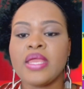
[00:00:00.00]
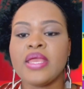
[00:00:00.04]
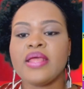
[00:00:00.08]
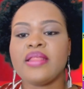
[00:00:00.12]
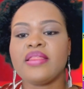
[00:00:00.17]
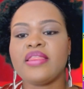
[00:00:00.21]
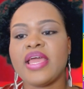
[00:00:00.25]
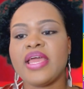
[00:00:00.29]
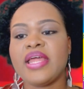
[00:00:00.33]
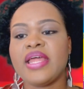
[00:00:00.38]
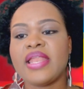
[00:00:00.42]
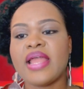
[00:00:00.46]

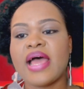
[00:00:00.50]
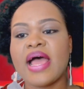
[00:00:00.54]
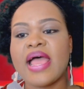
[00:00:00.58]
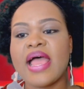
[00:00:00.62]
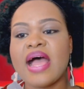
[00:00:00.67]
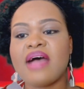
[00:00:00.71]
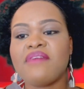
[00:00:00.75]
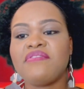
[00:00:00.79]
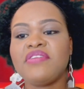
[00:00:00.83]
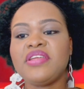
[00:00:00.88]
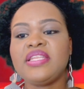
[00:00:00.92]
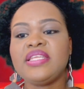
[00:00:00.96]
Then I
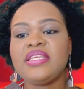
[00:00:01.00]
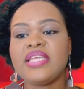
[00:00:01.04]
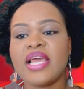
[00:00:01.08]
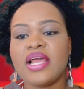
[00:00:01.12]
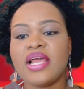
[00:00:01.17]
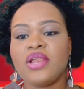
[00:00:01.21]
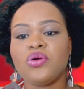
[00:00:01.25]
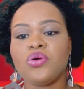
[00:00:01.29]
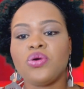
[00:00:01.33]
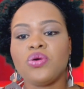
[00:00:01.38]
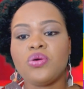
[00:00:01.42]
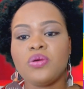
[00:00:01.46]
have in
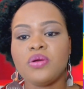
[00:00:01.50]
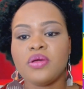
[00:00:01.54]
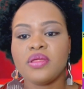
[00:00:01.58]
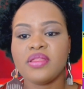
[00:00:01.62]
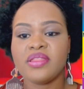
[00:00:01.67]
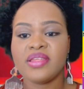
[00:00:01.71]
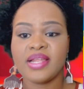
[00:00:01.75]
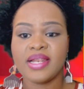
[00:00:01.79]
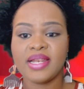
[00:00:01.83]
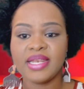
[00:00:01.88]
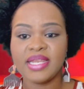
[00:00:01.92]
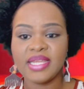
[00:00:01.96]
yellow
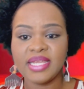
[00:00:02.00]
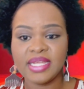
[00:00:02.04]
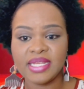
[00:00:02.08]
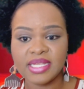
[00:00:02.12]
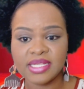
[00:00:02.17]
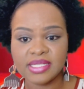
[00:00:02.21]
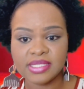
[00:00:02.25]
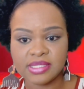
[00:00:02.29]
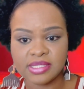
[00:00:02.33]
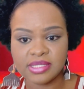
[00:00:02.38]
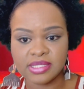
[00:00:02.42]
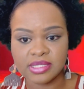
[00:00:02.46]
the
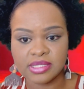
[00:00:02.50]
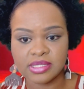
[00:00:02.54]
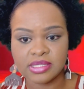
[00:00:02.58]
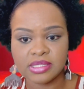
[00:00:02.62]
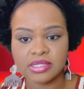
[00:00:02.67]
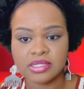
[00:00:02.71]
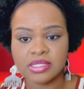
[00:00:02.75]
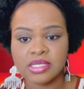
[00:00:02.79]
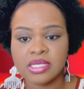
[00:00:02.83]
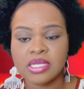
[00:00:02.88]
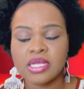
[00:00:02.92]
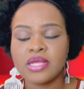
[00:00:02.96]
leaning
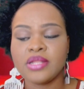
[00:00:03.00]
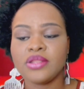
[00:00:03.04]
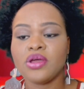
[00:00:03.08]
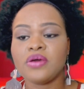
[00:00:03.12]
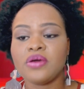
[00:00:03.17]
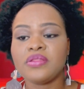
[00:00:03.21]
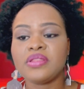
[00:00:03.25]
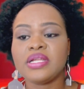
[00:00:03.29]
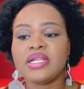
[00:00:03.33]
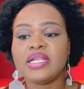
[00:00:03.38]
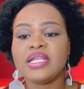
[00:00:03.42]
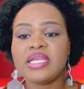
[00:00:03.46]
seats. Now
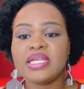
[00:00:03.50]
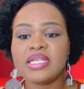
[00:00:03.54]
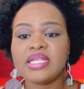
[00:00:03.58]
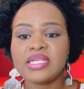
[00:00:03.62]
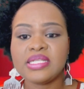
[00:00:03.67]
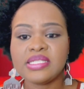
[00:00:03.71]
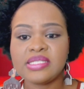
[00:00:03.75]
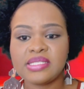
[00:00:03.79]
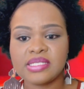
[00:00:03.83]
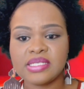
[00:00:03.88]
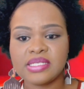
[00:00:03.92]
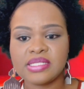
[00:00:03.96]
the
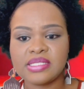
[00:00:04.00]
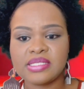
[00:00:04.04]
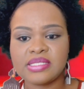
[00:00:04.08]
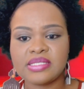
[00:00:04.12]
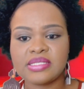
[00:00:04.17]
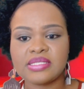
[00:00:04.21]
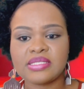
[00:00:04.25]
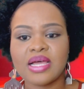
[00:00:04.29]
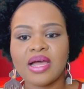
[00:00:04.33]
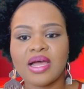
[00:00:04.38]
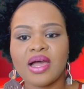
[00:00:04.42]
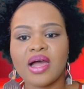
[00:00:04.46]
leaning
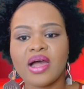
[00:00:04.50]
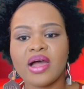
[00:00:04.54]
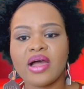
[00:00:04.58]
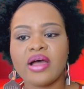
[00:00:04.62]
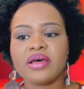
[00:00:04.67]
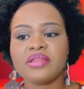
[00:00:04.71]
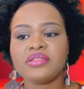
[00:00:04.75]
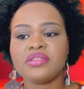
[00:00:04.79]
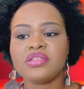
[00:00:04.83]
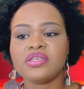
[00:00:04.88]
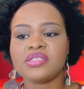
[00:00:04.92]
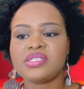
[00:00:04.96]
seats
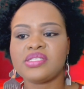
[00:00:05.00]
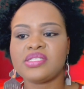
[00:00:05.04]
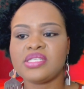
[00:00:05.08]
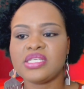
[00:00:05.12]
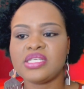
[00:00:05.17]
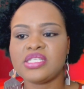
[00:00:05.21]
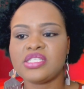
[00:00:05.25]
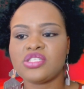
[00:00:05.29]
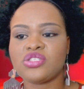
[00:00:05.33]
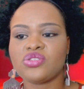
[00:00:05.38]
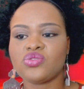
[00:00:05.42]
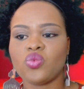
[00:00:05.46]
are the
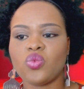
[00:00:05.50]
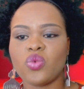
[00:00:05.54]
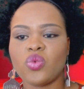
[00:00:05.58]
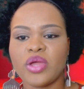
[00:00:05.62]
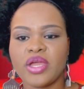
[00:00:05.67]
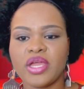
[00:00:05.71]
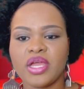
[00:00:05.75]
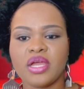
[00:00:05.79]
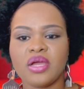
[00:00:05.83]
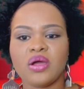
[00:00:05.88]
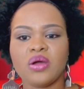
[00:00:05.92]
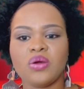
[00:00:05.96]
seats
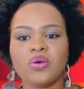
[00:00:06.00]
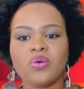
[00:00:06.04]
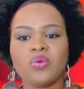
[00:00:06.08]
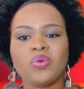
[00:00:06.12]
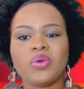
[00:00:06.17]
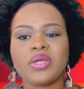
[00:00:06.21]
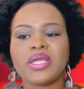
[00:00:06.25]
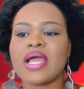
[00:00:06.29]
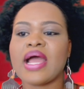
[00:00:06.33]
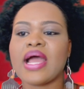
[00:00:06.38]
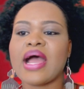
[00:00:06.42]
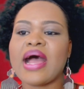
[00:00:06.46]
where
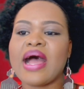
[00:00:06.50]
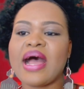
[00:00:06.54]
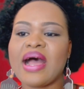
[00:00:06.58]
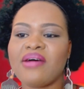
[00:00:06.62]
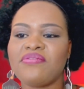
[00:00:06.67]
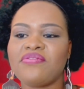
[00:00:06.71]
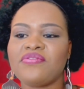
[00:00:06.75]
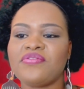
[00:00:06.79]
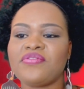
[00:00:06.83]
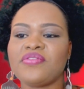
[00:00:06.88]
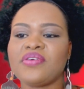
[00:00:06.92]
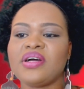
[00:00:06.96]
we
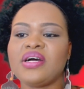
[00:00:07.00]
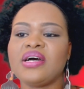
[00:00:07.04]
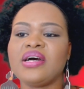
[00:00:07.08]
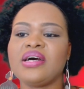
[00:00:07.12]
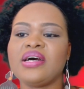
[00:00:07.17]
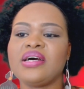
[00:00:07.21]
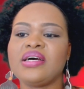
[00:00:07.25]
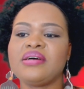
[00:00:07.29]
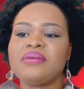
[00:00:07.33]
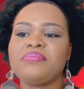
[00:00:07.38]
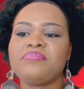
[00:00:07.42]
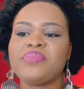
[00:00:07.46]
have
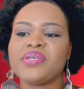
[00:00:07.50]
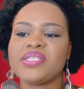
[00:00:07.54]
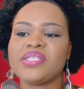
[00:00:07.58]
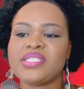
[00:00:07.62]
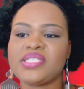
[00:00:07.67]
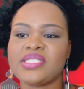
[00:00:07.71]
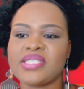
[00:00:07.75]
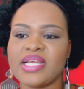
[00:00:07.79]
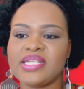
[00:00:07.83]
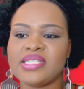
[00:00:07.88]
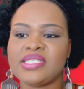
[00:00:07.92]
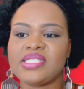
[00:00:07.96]
a
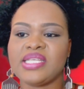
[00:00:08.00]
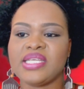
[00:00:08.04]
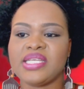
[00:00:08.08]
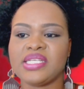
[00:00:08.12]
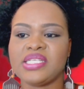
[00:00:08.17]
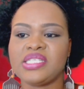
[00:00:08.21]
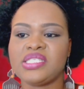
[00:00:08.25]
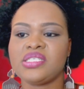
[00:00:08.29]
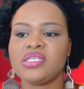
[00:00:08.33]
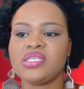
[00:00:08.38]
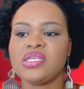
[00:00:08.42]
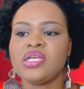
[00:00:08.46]

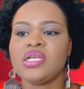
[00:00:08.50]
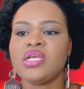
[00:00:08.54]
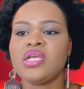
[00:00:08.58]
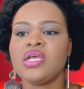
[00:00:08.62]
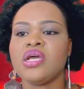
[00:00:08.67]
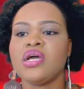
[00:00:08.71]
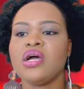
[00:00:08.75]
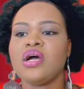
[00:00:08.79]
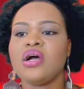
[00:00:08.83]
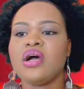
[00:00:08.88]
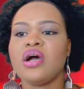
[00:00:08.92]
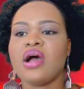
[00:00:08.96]
percentage,
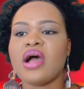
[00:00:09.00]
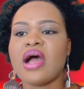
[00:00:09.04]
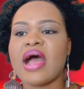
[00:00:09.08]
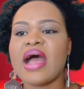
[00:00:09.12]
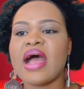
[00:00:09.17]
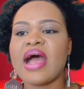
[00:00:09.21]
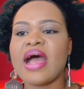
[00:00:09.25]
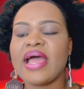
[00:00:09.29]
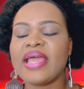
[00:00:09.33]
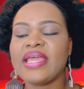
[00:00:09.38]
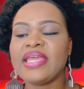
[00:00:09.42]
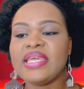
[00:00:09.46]
a
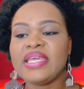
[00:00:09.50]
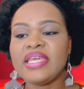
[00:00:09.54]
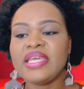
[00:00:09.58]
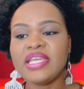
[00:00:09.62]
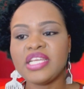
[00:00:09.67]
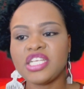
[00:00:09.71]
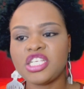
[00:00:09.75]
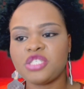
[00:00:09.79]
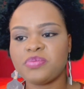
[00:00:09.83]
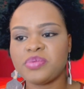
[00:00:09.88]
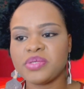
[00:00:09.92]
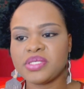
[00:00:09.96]

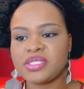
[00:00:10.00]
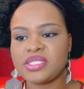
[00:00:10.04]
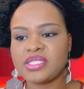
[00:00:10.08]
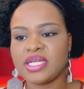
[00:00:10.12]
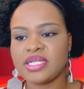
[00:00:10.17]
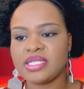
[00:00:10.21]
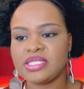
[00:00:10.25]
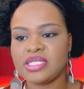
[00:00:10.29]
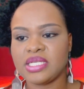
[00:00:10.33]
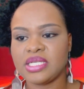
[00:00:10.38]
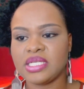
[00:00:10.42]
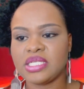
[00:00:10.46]
high-ish
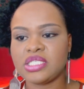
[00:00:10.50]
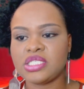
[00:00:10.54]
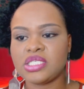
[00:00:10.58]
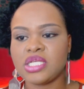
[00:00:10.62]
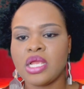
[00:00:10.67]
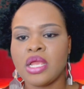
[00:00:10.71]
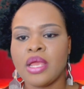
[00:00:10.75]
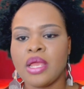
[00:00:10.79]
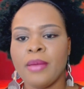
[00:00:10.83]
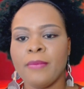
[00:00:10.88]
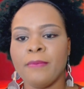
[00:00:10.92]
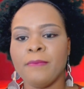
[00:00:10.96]
percentage,
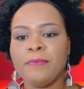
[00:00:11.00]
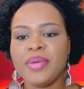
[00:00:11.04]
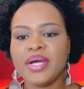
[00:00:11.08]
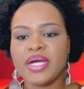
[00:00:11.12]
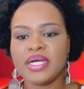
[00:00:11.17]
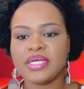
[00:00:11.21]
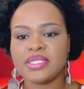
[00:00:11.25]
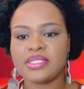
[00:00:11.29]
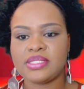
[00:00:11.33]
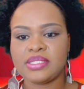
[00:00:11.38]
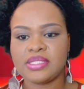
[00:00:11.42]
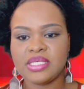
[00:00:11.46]

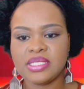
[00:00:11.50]
but